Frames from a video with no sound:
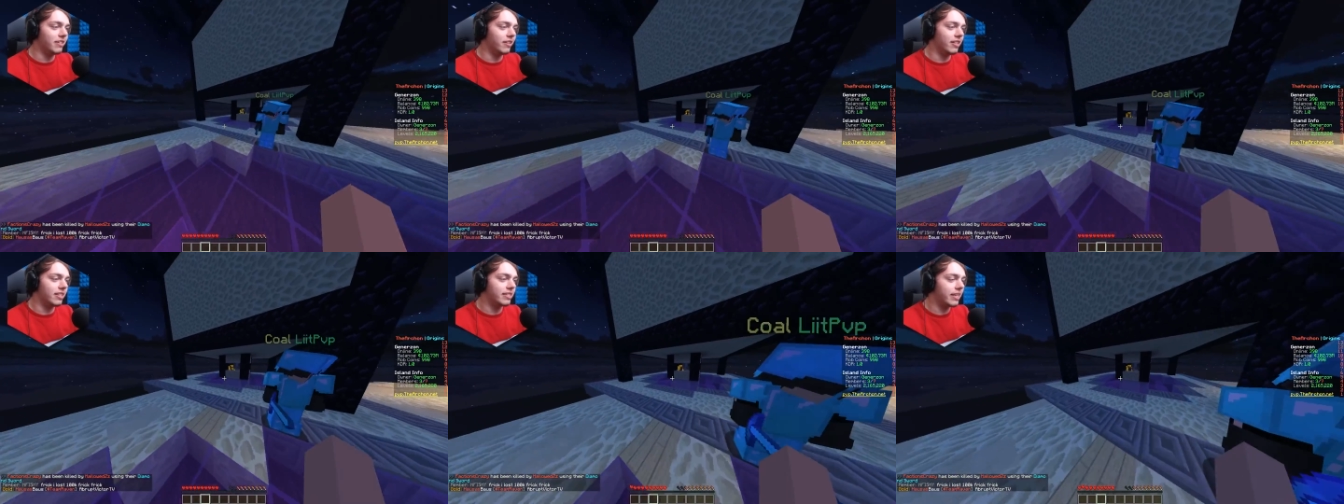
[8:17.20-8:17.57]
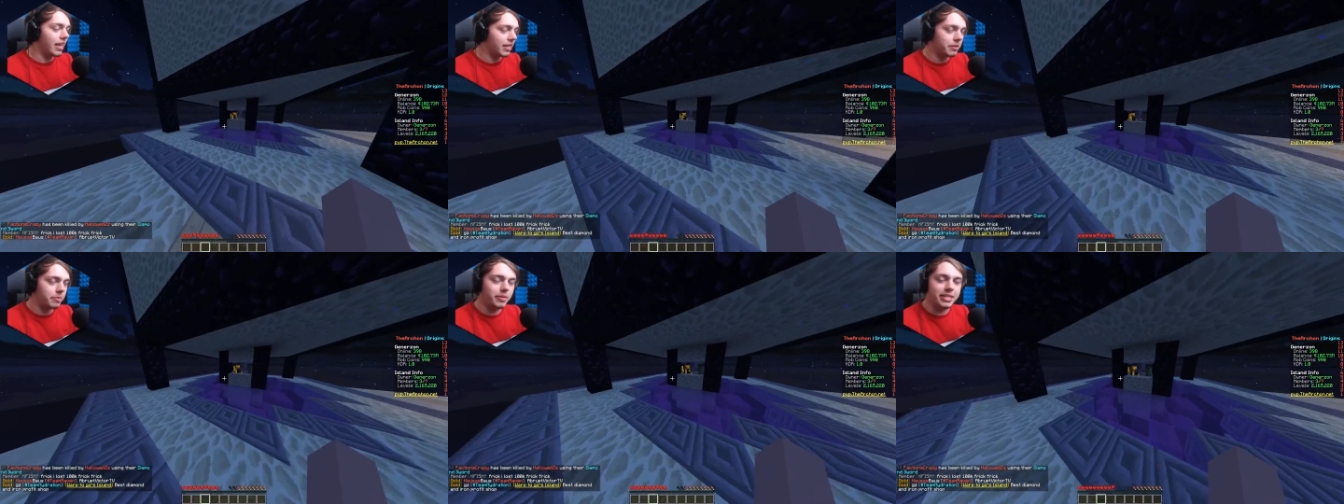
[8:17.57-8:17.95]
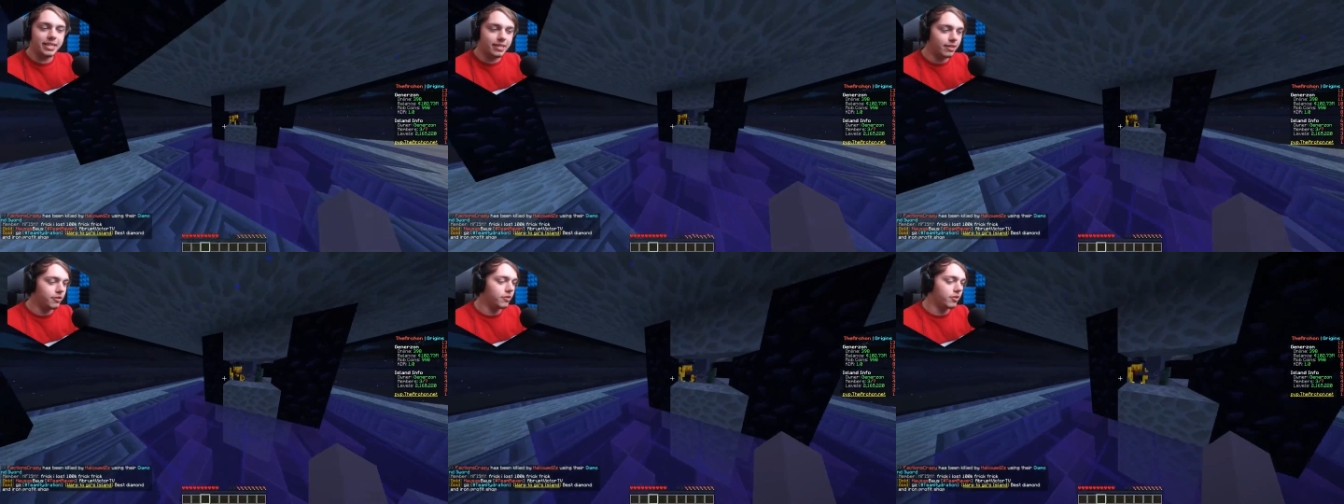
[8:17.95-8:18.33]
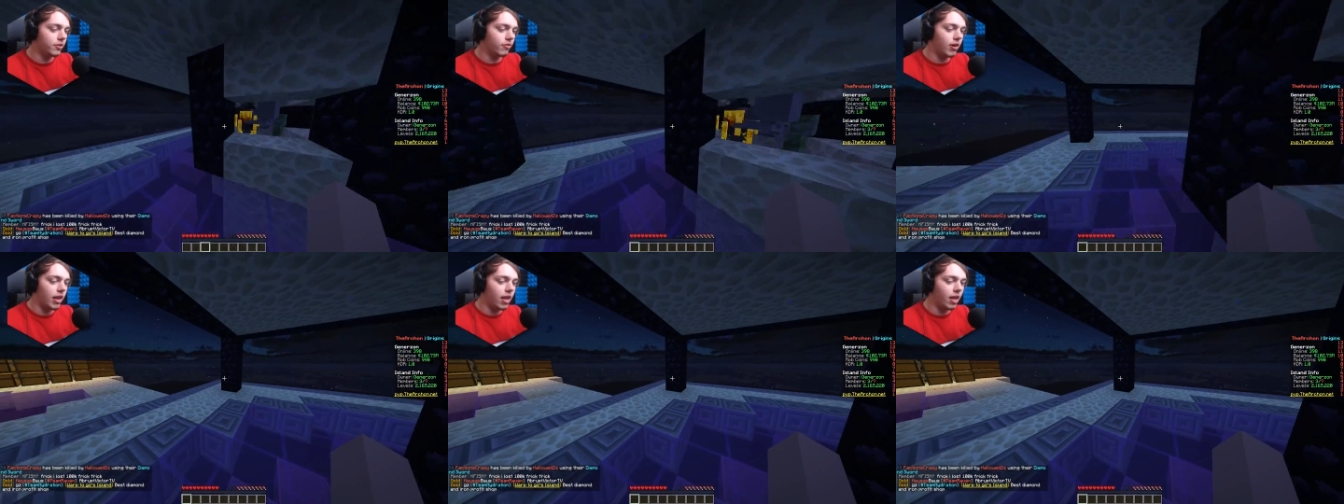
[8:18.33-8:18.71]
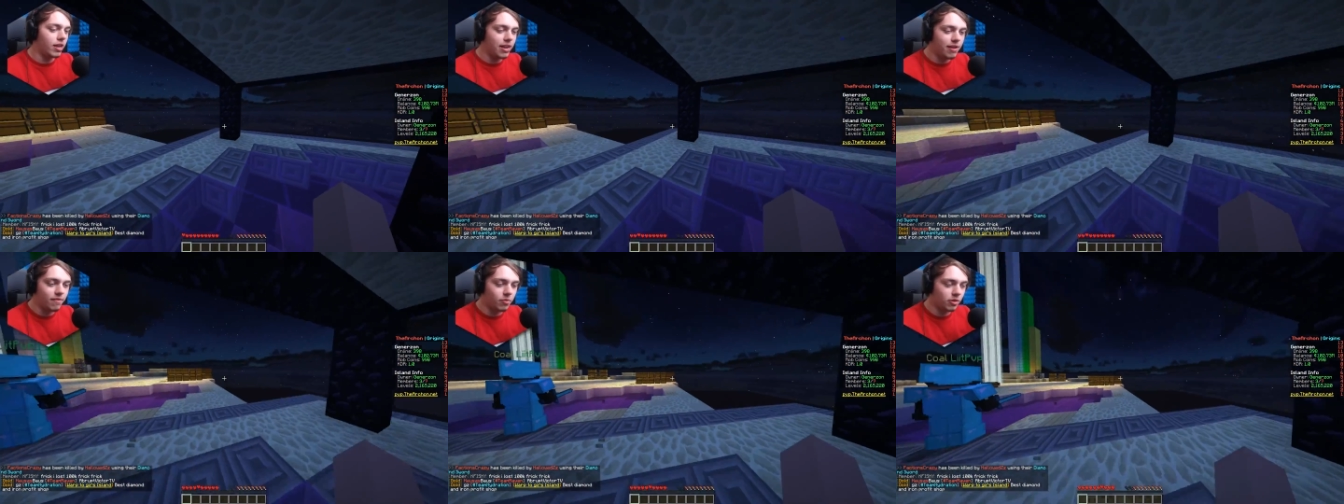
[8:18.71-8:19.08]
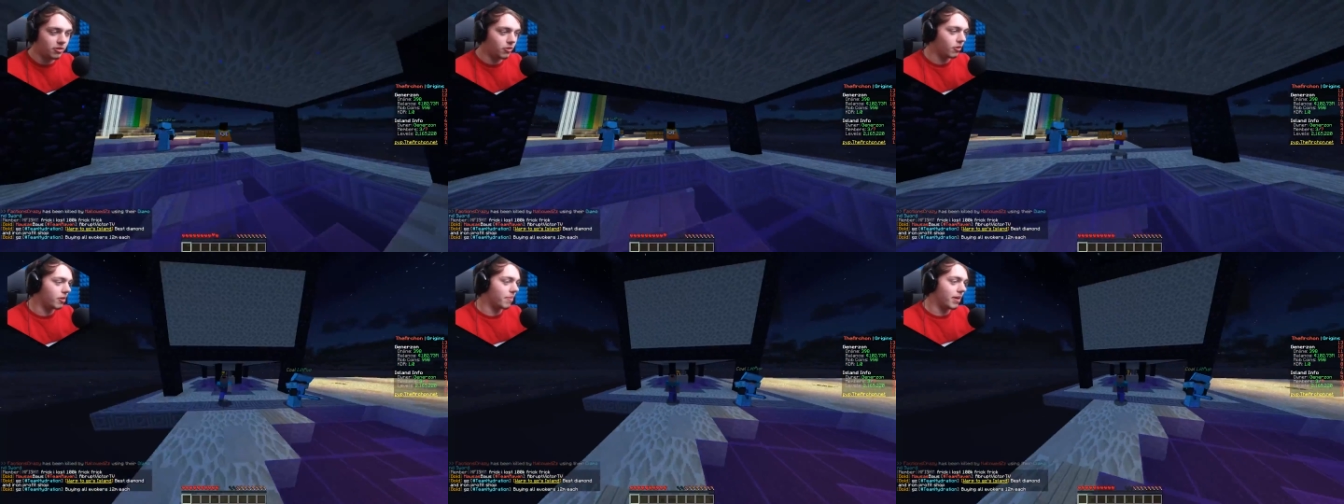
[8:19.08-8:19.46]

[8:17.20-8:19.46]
dollars. Yes, we did lose. All right, I didn't even want to talk